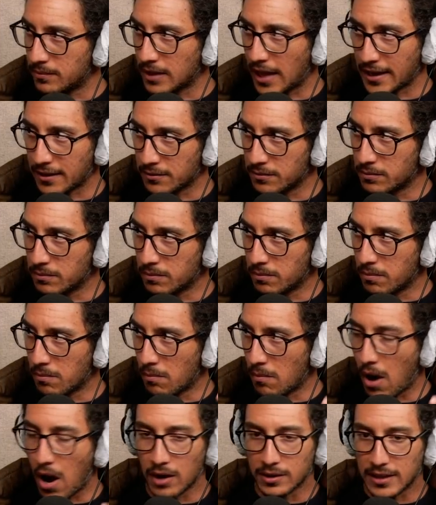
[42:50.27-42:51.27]
like
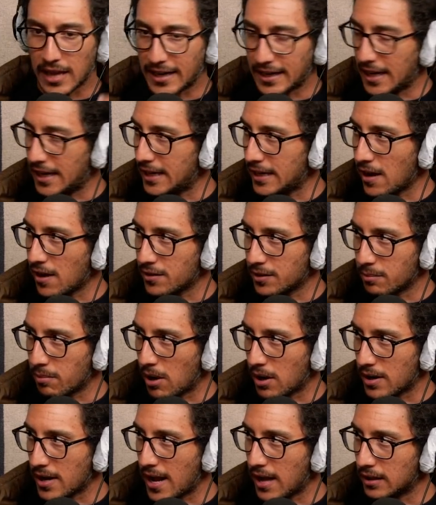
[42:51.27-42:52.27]
unlike any other
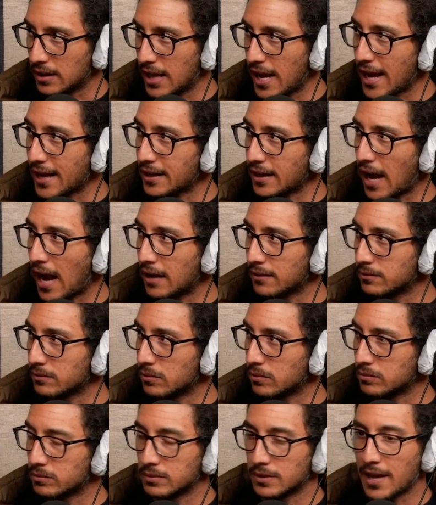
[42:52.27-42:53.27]
part of LA.
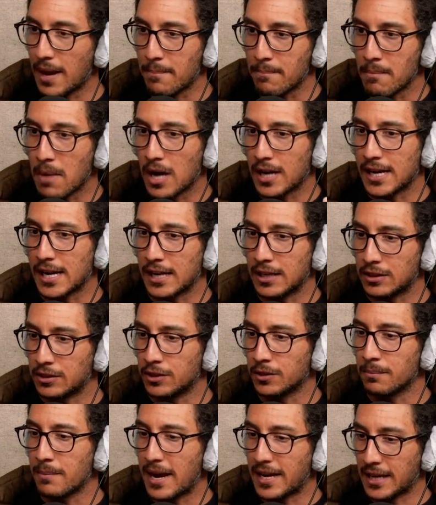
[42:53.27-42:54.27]
That money
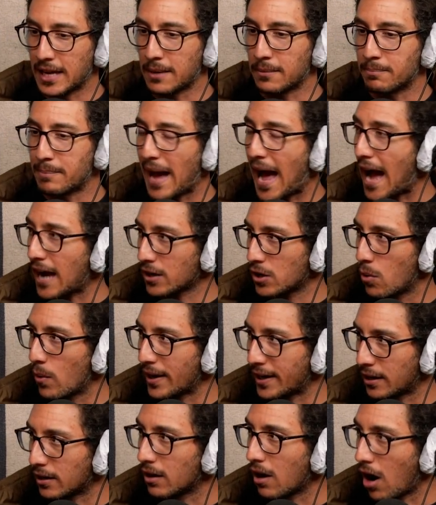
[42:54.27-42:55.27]
you're making back
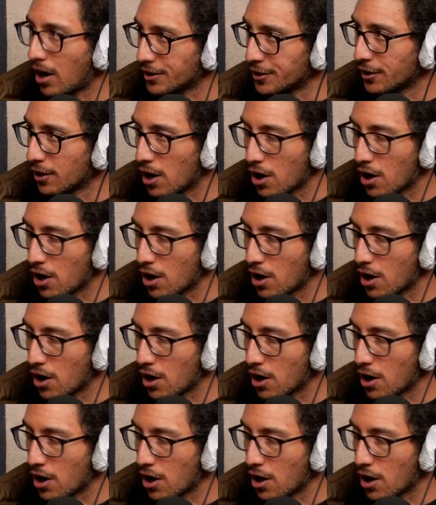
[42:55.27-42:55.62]
quicker on your